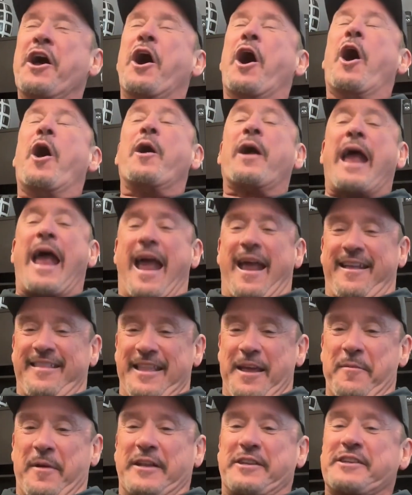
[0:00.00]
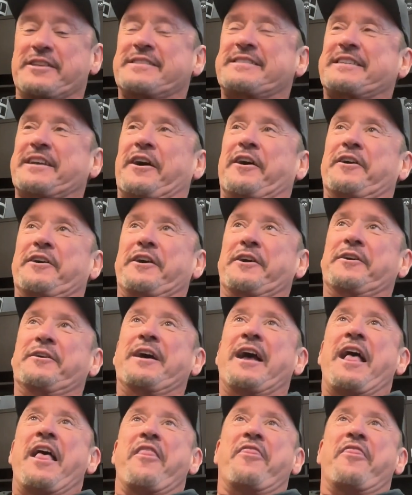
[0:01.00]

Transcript: okay, let me just tell you